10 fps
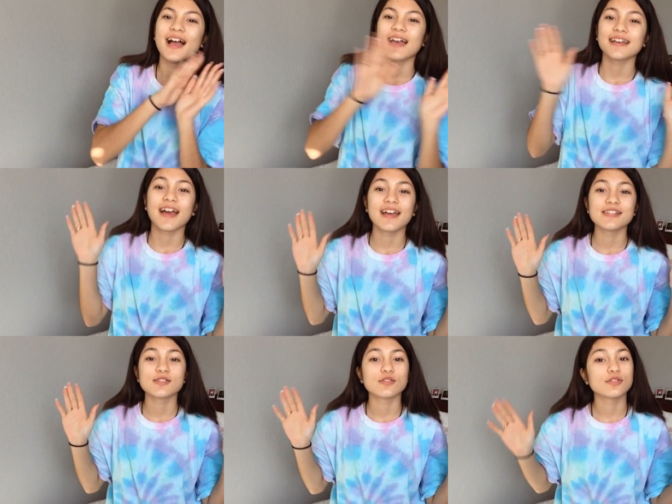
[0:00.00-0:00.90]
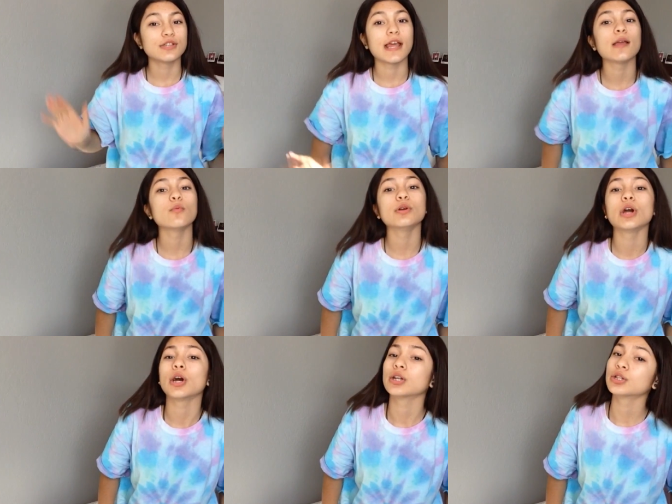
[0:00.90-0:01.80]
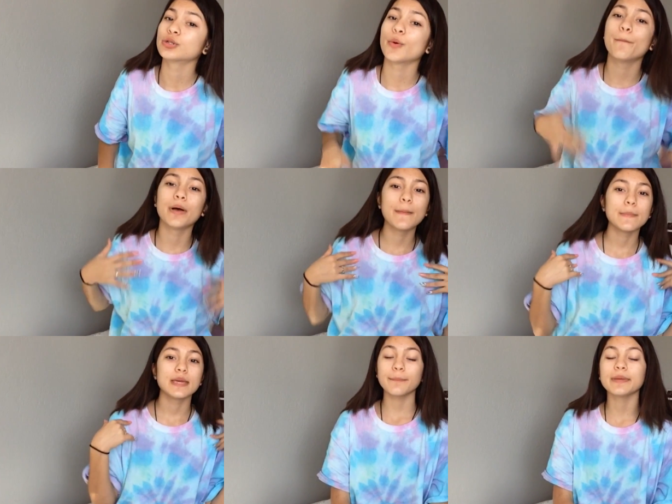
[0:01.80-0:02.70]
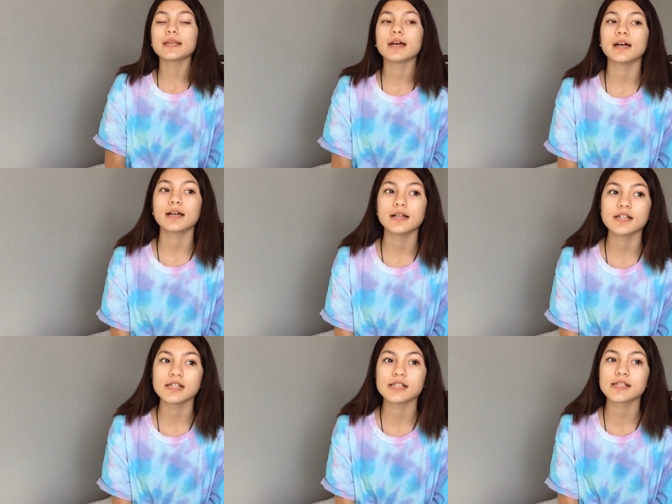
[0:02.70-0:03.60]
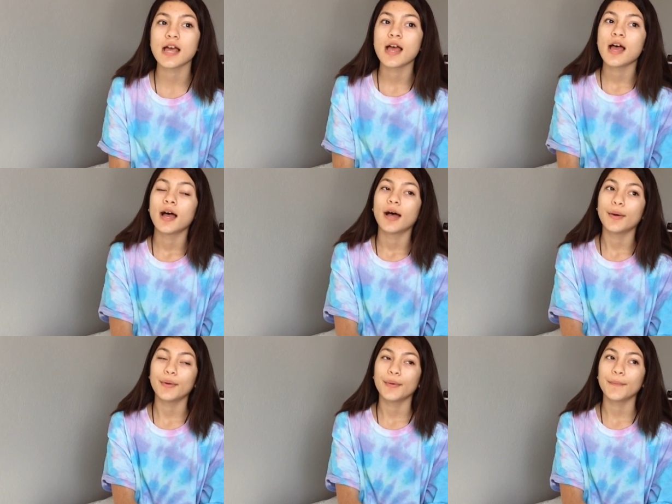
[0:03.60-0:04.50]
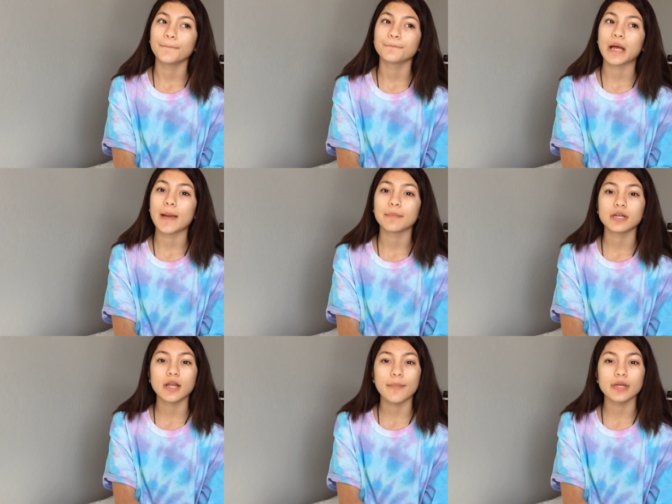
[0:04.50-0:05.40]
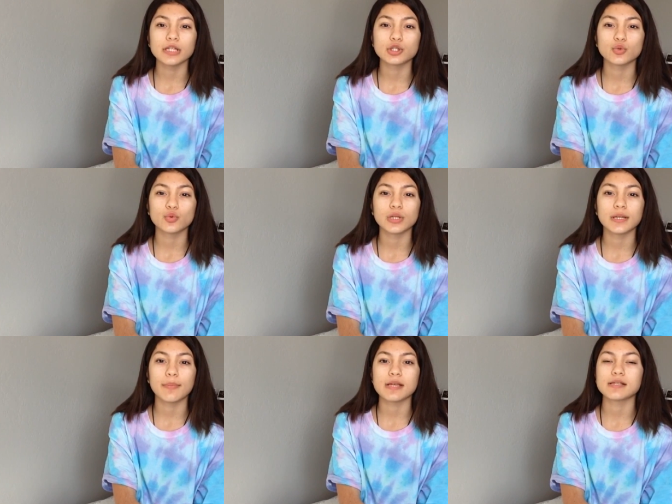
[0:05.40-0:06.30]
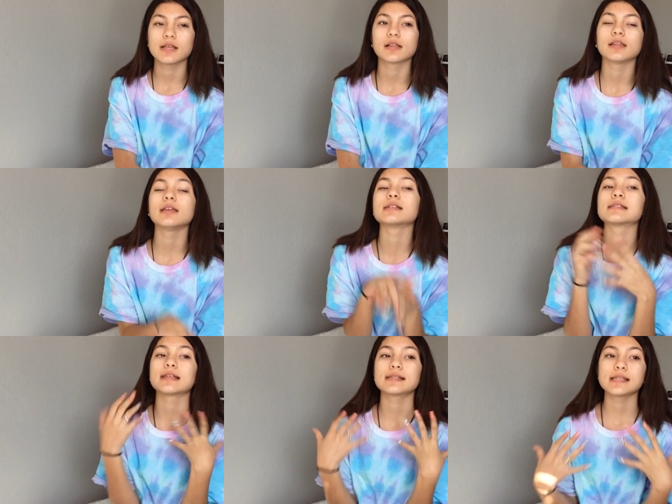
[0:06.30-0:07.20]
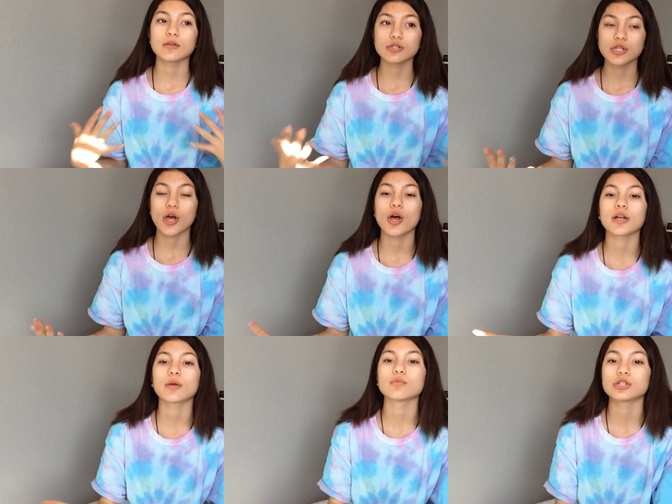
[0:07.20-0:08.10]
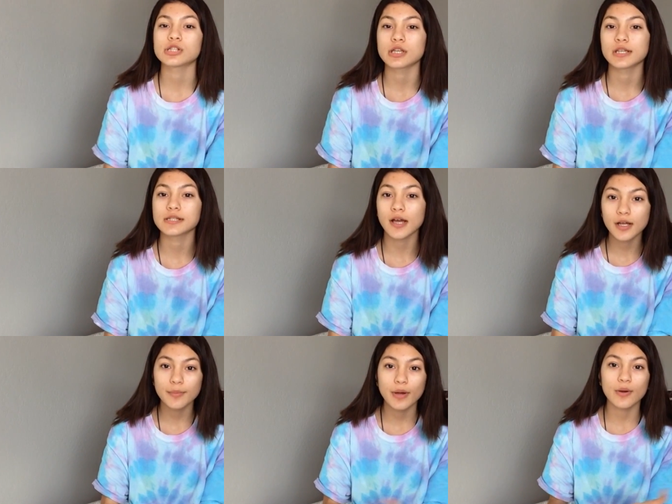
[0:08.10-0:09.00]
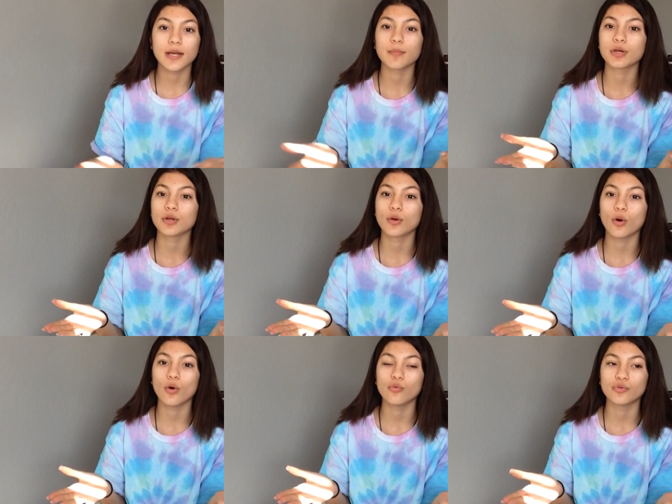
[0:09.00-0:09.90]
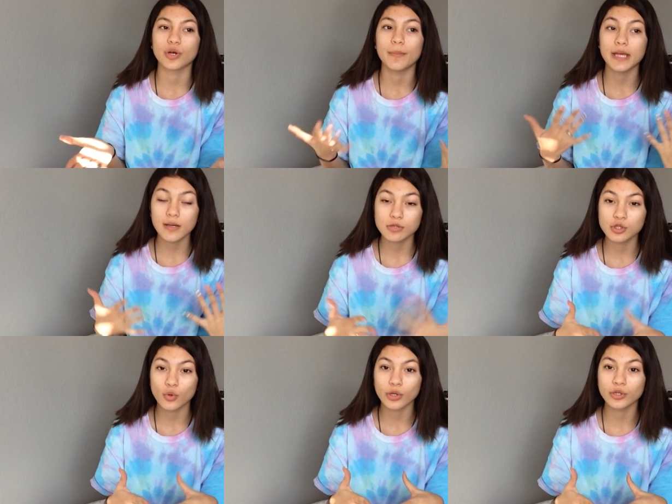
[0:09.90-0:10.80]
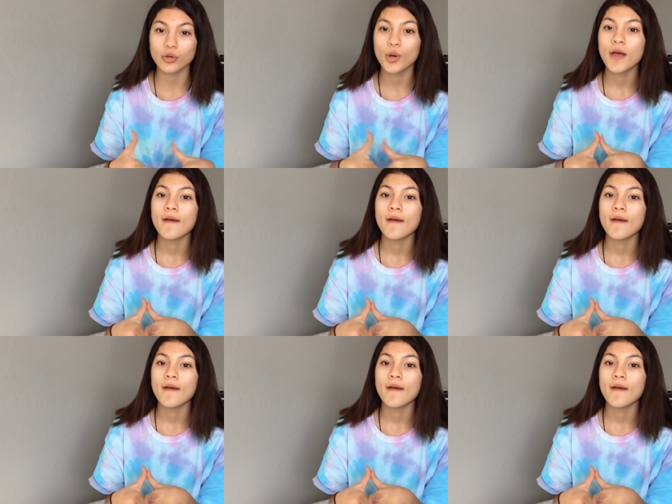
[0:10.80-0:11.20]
Hi guys, so today we are a little bummy because I'm gonna be doing basically a sit down talk, and we're just gonna talk about, and I'm gonna go over a makeup tutorial